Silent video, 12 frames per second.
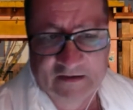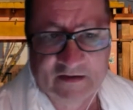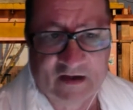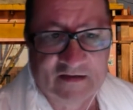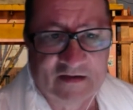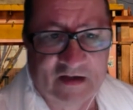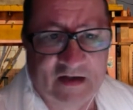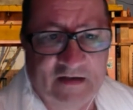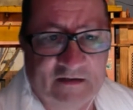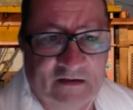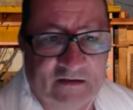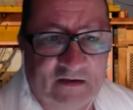
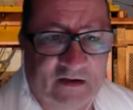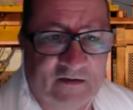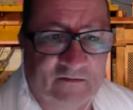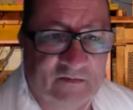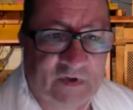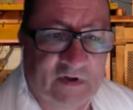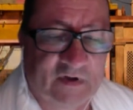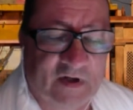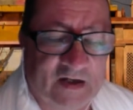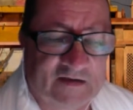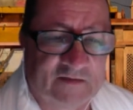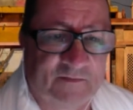translated and
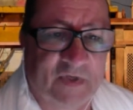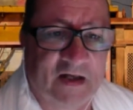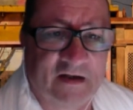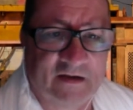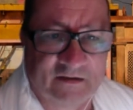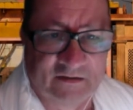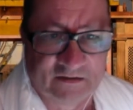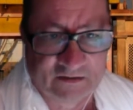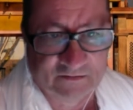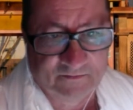explained